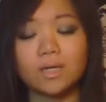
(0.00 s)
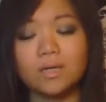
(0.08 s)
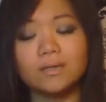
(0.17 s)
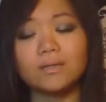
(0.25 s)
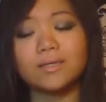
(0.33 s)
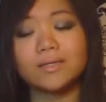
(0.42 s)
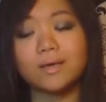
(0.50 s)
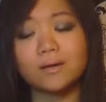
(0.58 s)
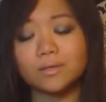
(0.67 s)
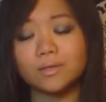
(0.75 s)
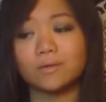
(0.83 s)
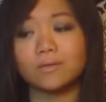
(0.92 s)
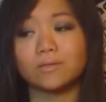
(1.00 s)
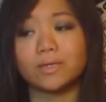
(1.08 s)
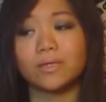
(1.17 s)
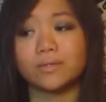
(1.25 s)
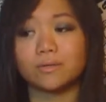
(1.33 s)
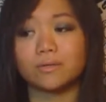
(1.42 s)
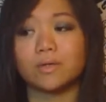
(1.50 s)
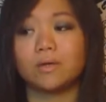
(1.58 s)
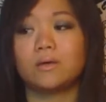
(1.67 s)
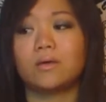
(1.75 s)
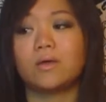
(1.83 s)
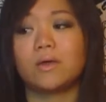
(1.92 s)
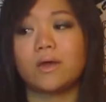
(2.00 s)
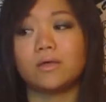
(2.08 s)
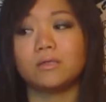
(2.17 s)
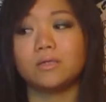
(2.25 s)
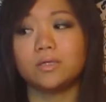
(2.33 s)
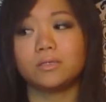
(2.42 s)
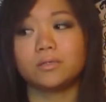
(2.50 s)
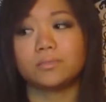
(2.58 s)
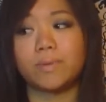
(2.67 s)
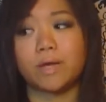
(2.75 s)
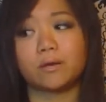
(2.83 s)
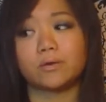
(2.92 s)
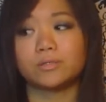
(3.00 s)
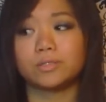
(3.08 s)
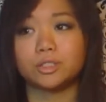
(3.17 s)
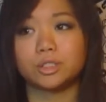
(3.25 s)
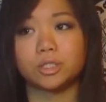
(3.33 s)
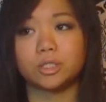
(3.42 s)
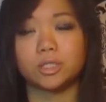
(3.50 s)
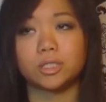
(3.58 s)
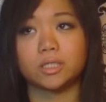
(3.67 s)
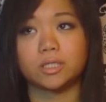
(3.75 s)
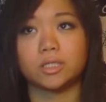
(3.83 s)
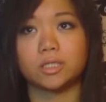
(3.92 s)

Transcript: I'm like, I don't know. Like, I think parents should